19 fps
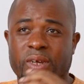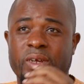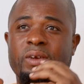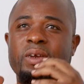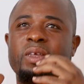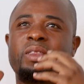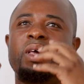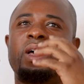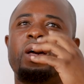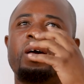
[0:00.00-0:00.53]

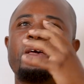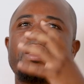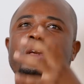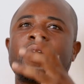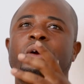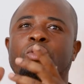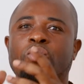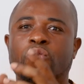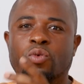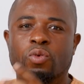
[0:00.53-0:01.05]
greater
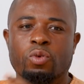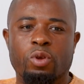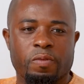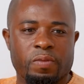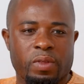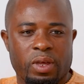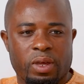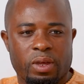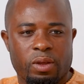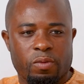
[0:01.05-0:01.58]
good
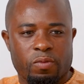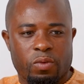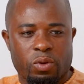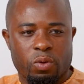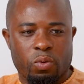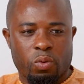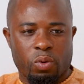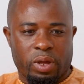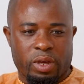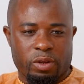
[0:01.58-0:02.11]
of
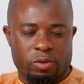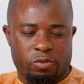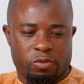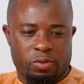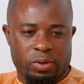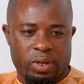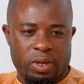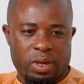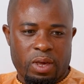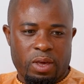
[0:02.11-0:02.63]
the whole
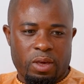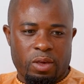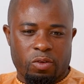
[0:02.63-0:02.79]
country.